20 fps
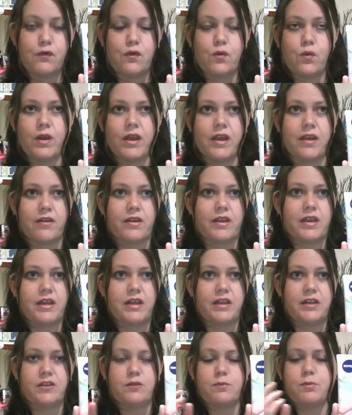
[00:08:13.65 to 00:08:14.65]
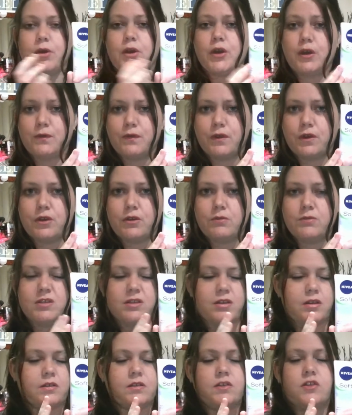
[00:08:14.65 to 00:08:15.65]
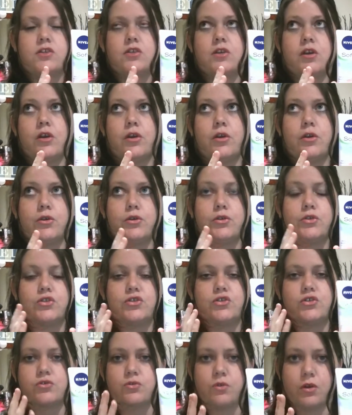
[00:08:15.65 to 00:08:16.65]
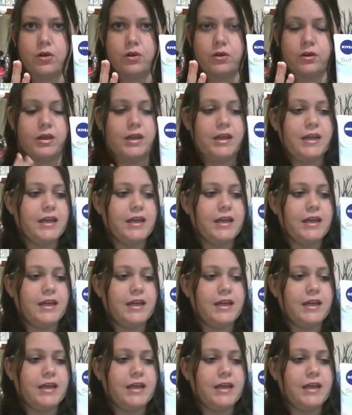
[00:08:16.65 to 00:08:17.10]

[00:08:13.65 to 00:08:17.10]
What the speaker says: where it is perfumed so strong.